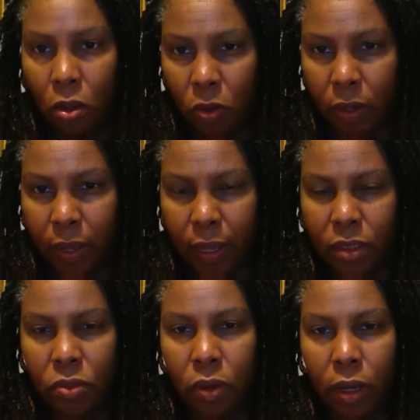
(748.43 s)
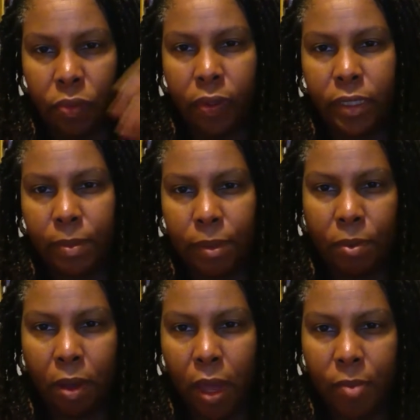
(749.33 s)
Okay, so other
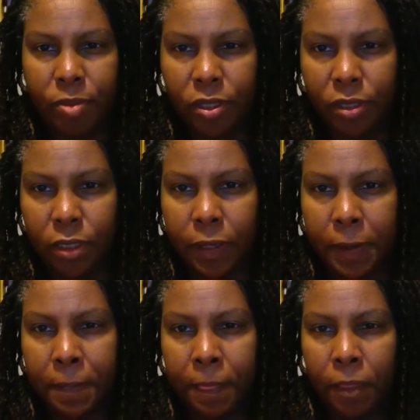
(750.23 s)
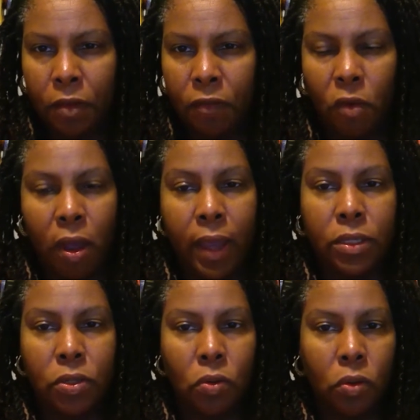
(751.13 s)
acceptable options for high
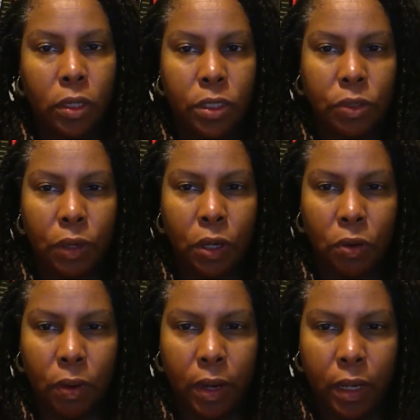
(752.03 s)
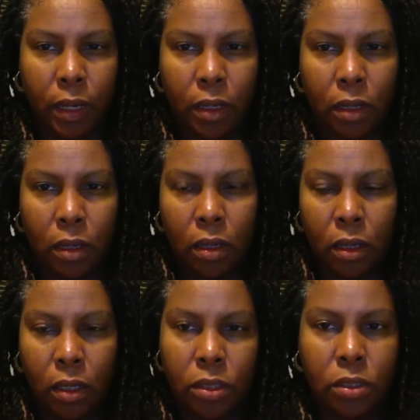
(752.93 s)
school history credit
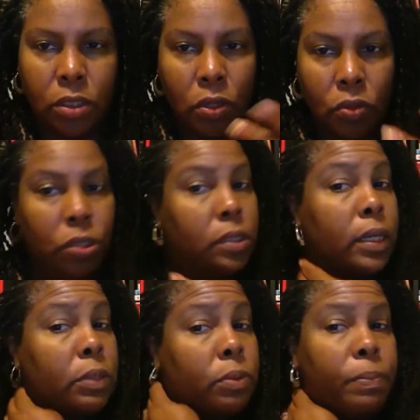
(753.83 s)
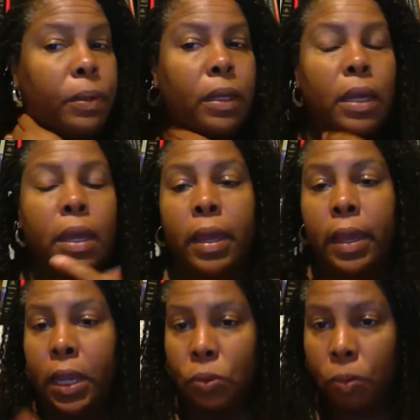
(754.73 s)
and social studies would be
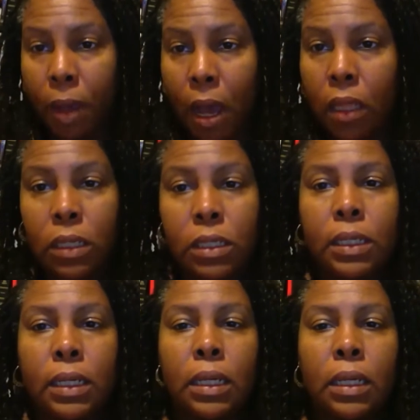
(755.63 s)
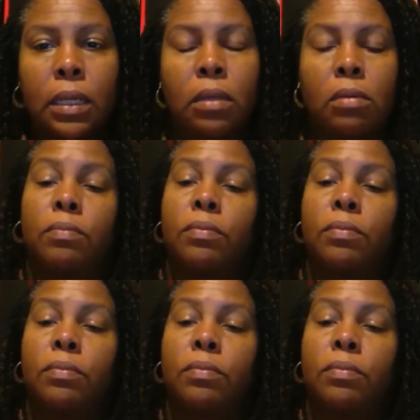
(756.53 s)
anthropology,